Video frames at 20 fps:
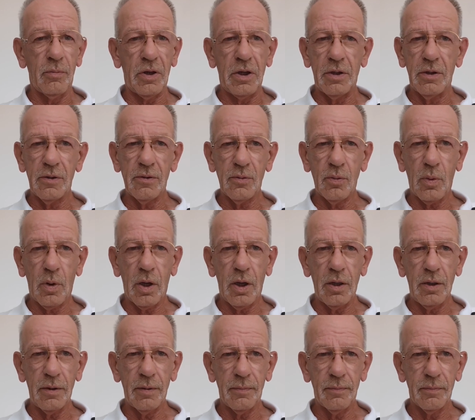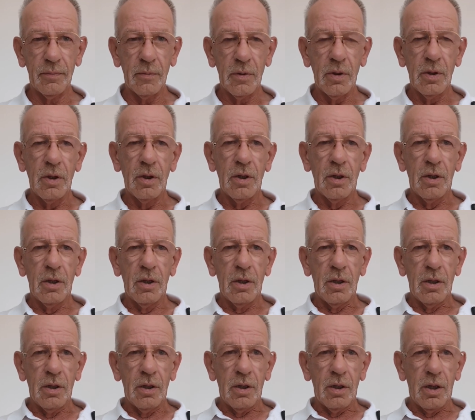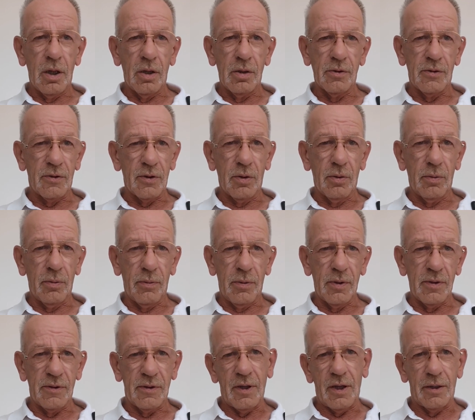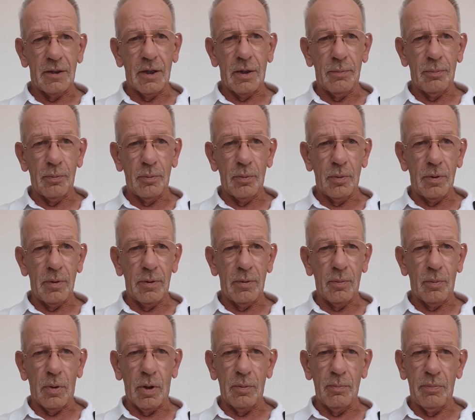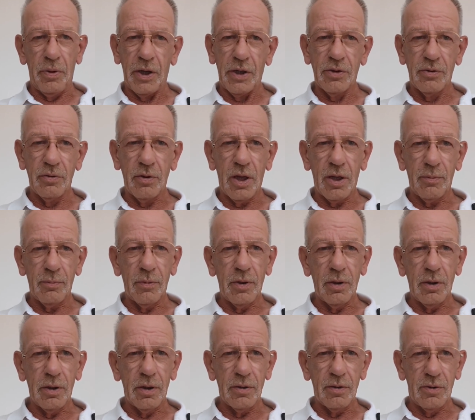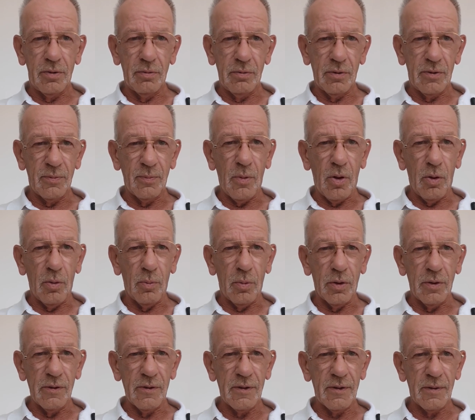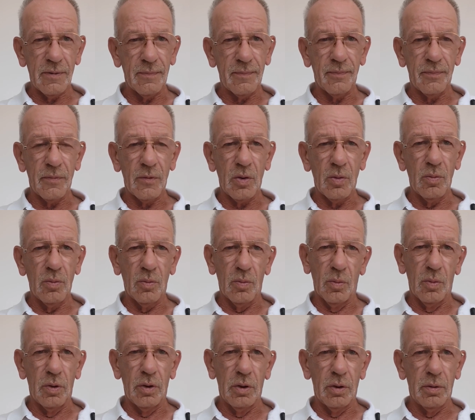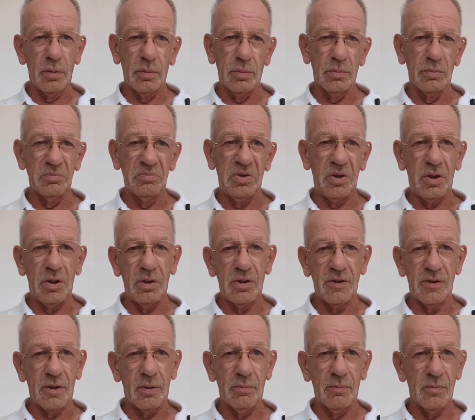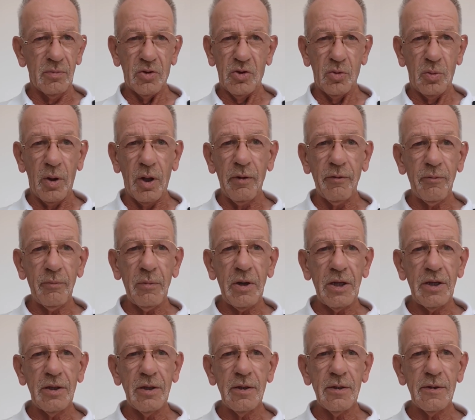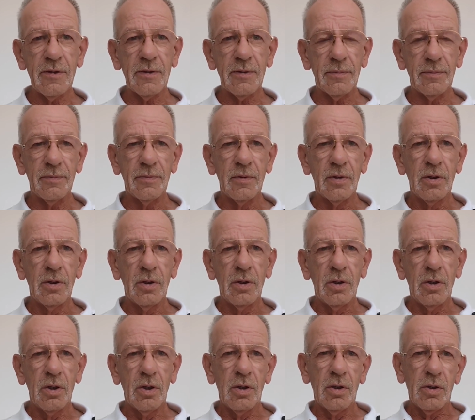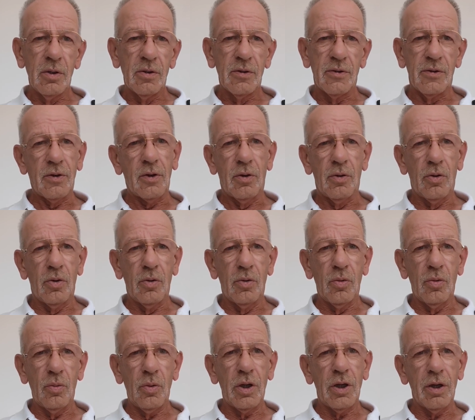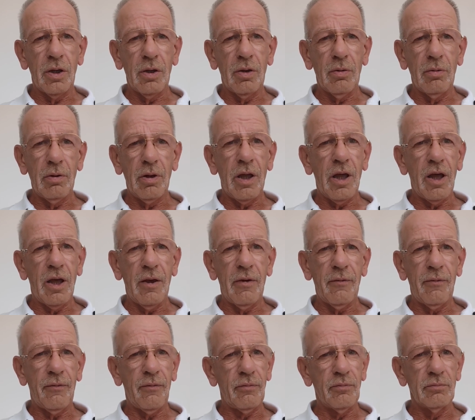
meters wide. So the setup with one big treadmill and two small ones will be some 12 meters. So we can only have